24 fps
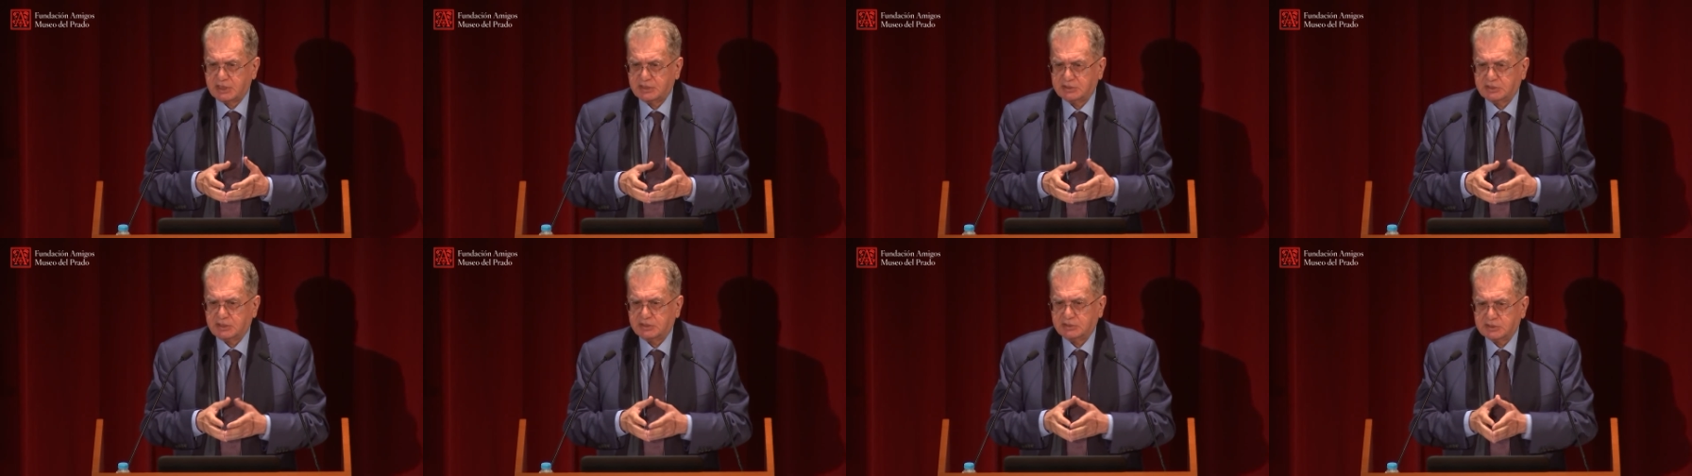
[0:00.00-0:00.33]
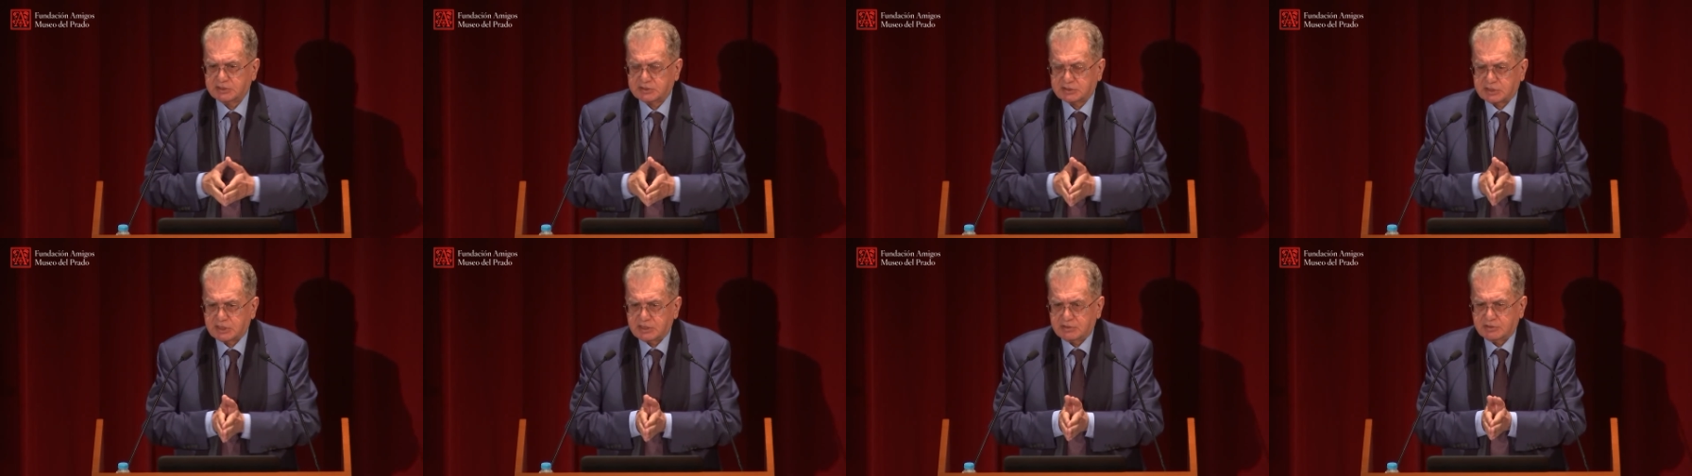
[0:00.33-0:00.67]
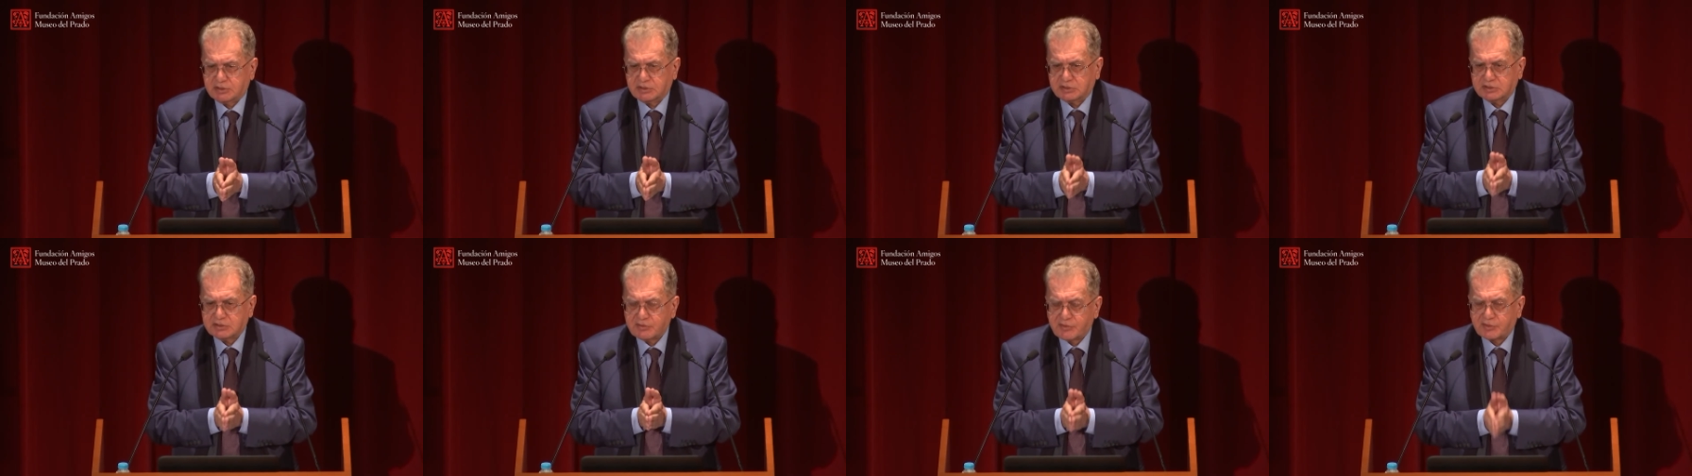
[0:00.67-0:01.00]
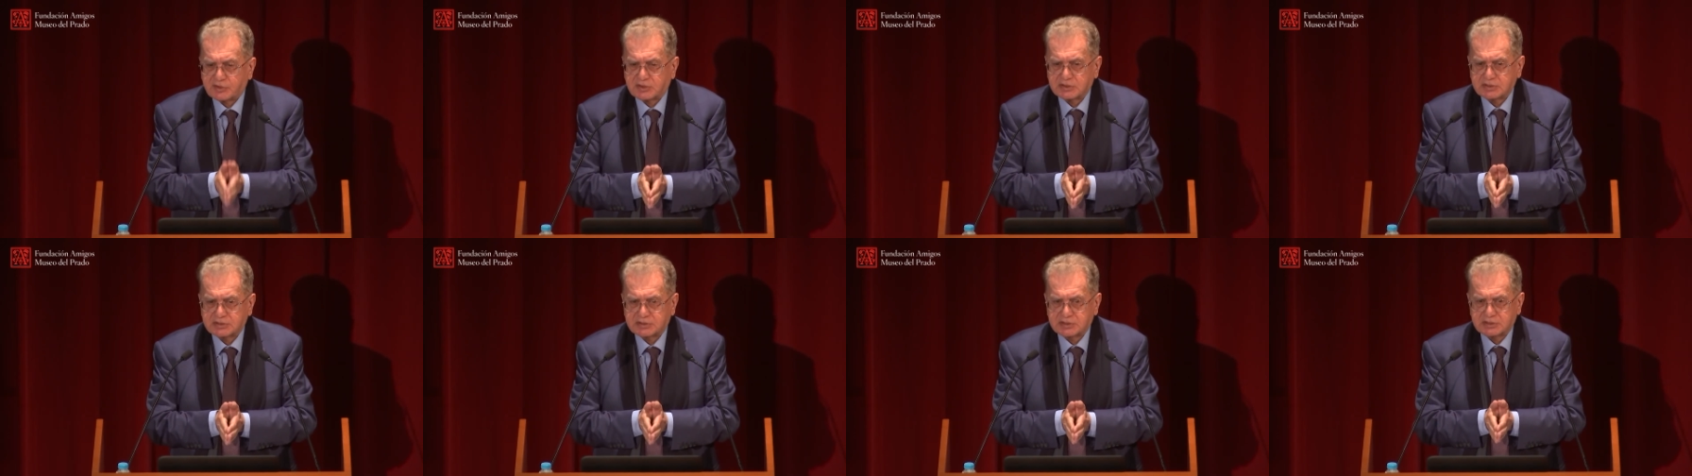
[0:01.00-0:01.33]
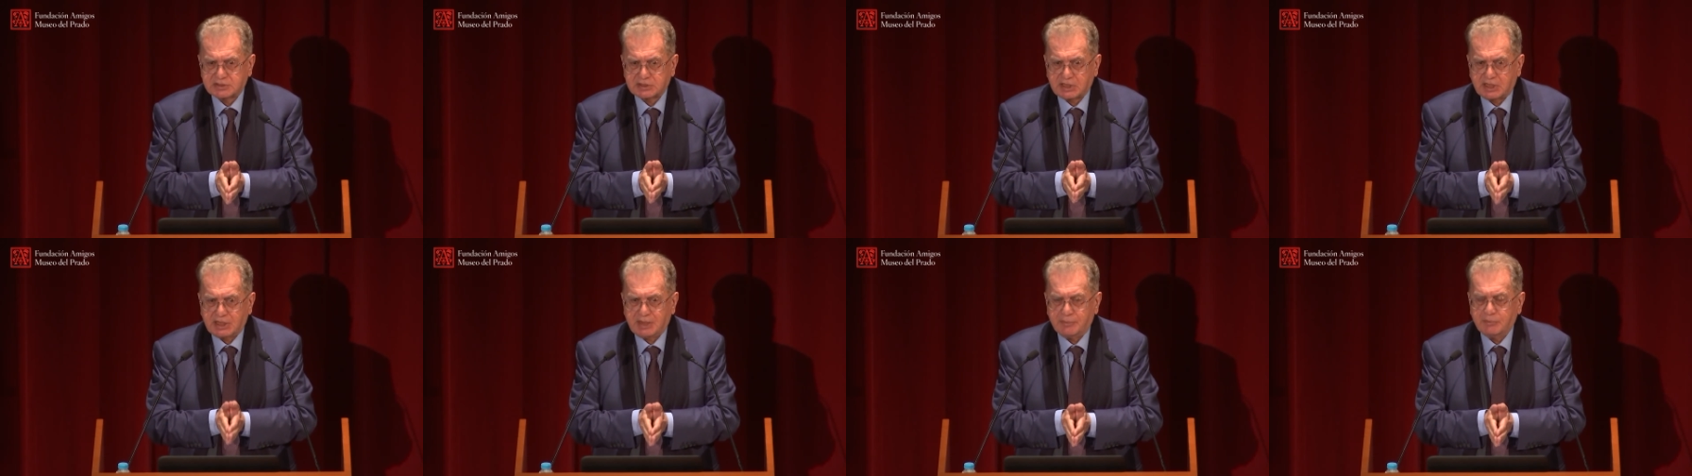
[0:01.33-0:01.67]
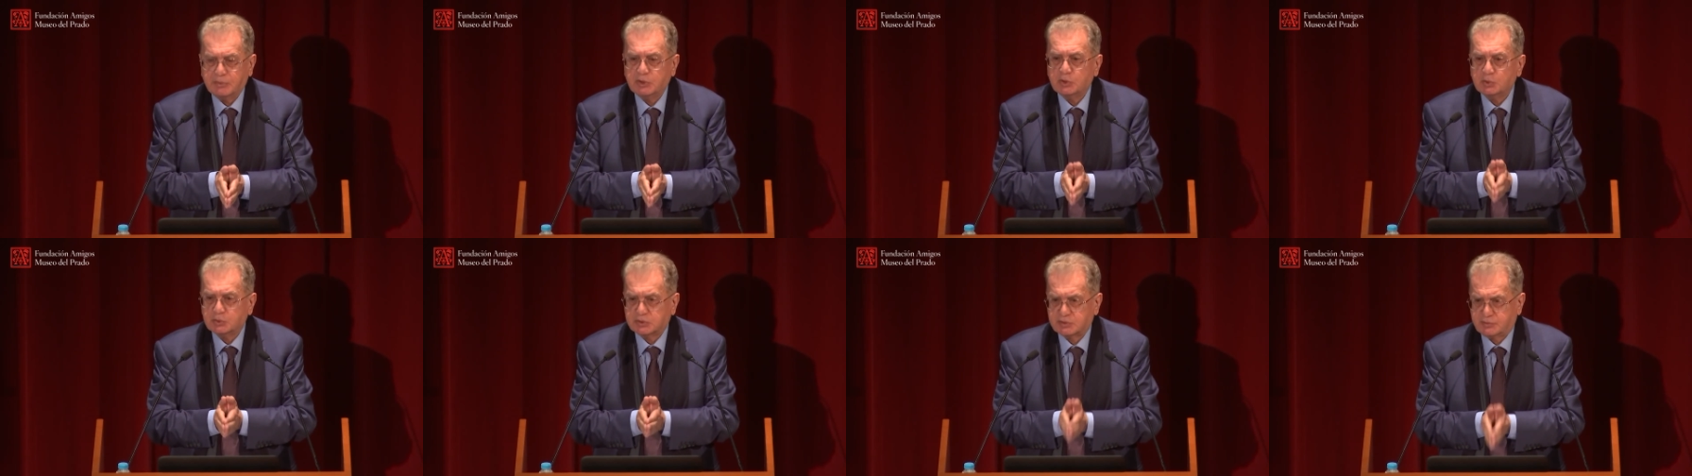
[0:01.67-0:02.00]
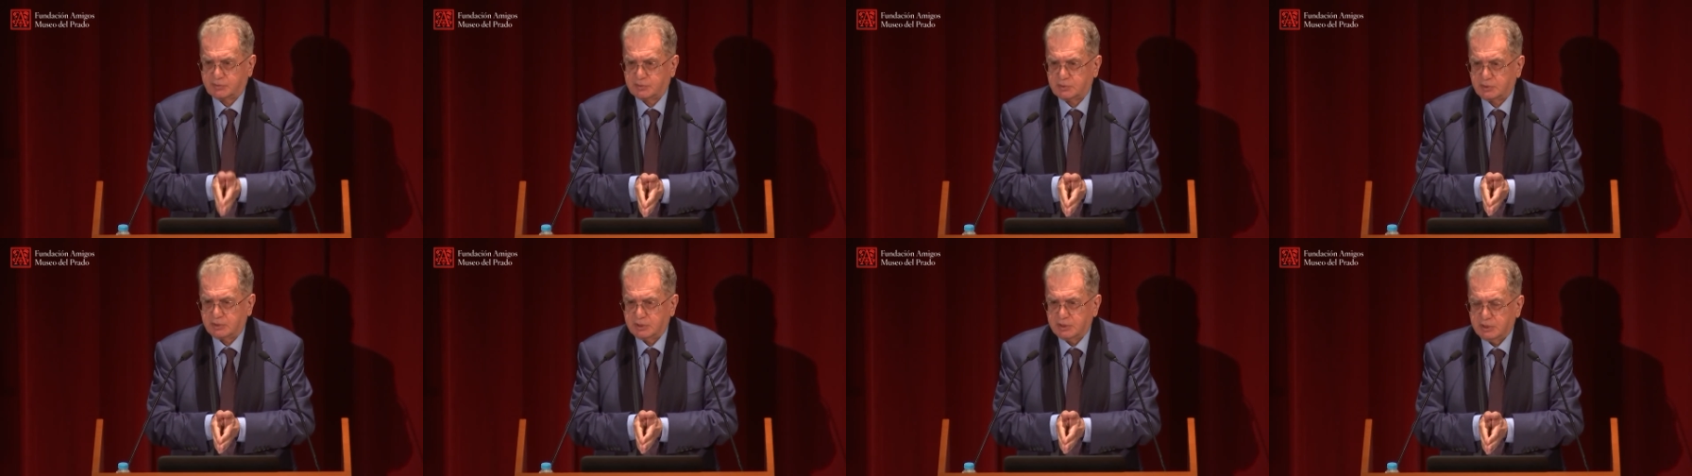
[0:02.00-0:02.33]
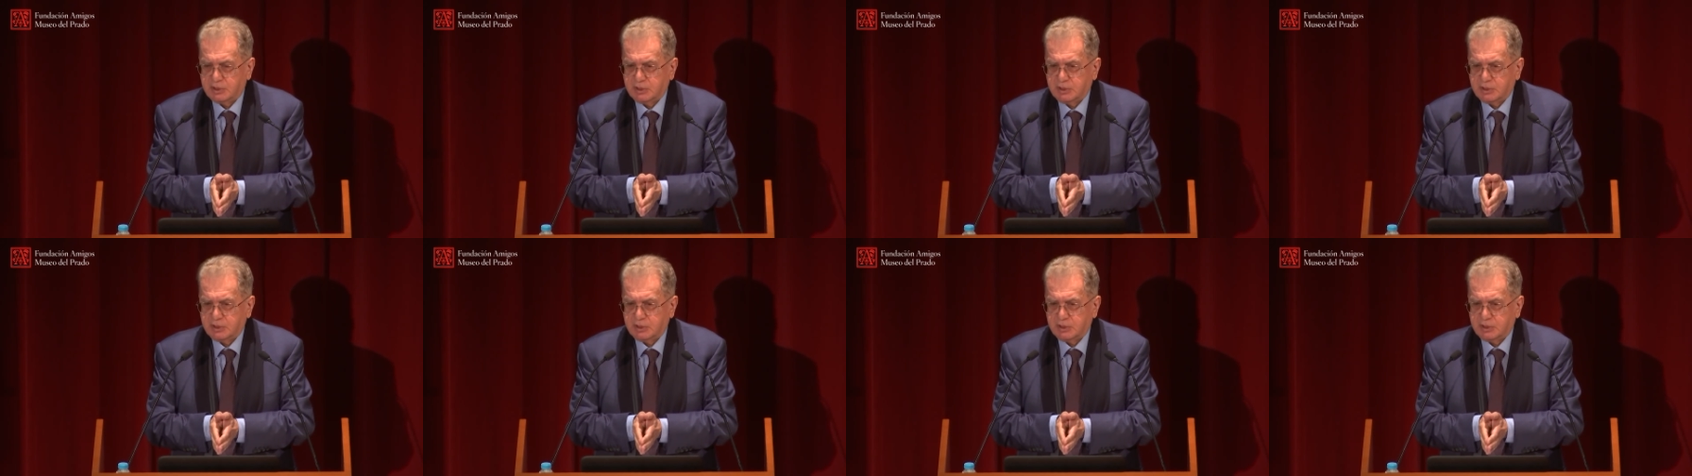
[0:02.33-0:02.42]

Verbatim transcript: and understand that differences are beautiful.